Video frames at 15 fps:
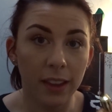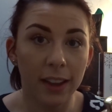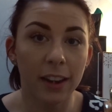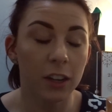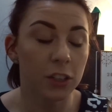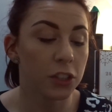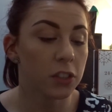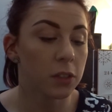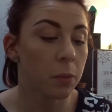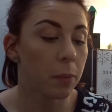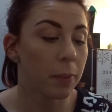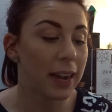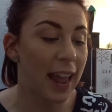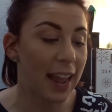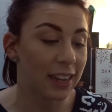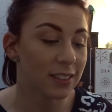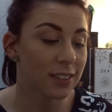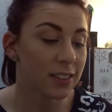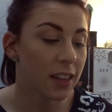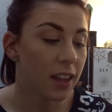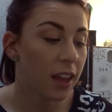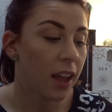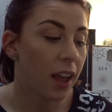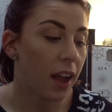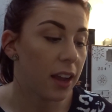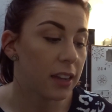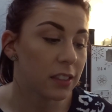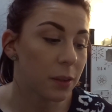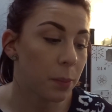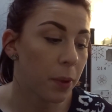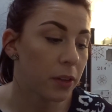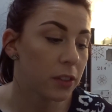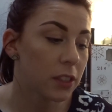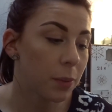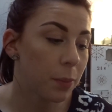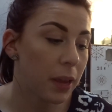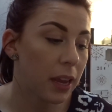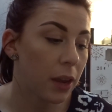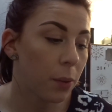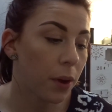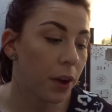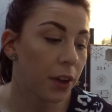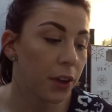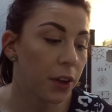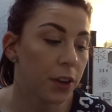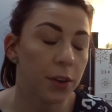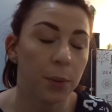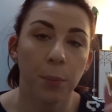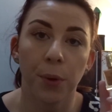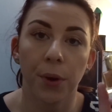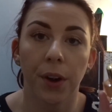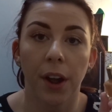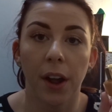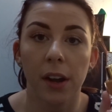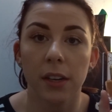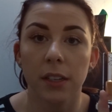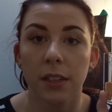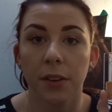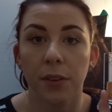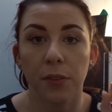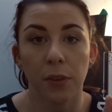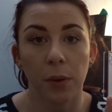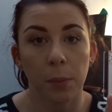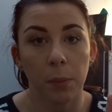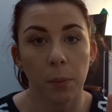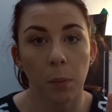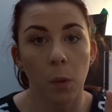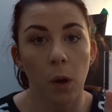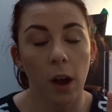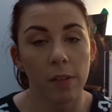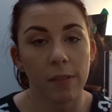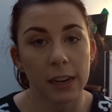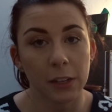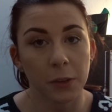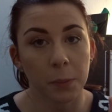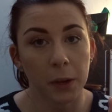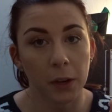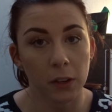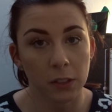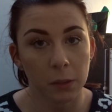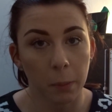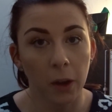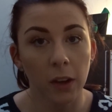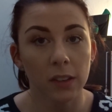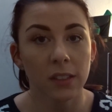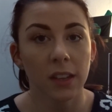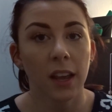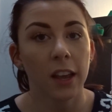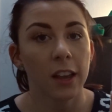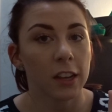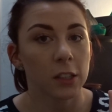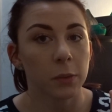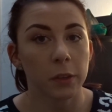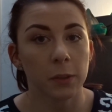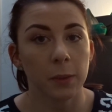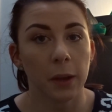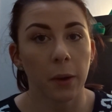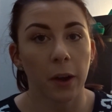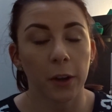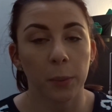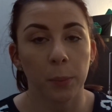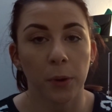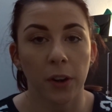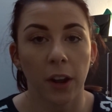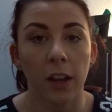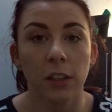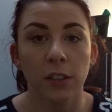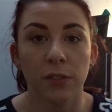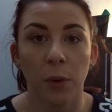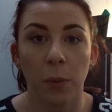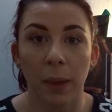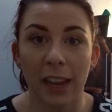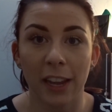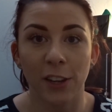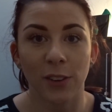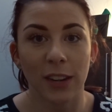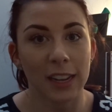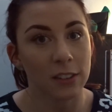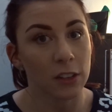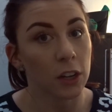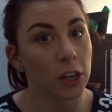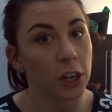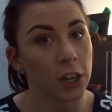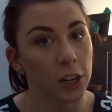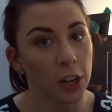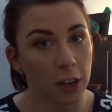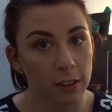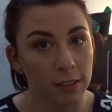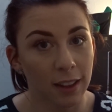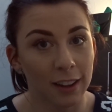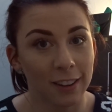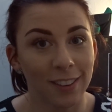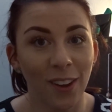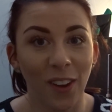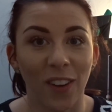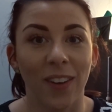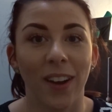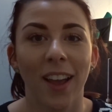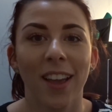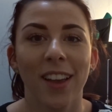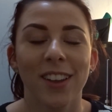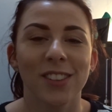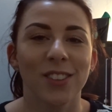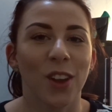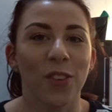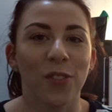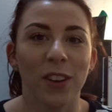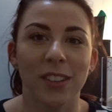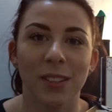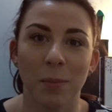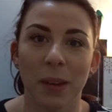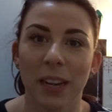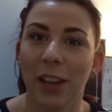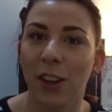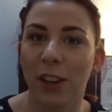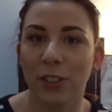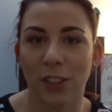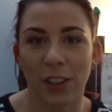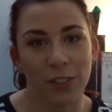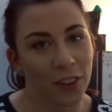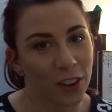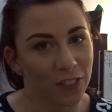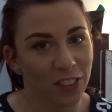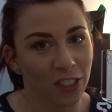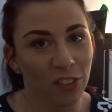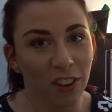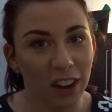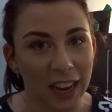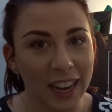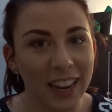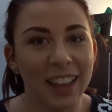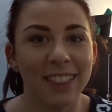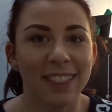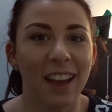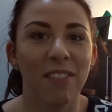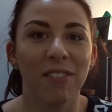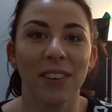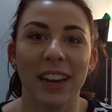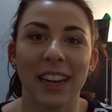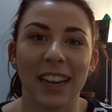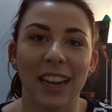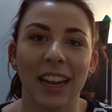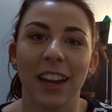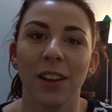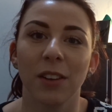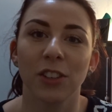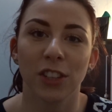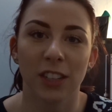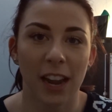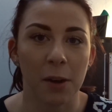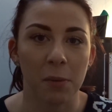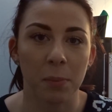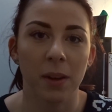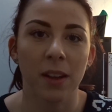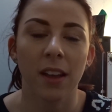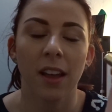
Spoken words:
and I'd use them on my legs. It's supposed to be quite a good product from what I read on my glossy box. It's supposed to be quite a good product for making your legs look nice and long. So for somebody who's only 5'3", that really should help.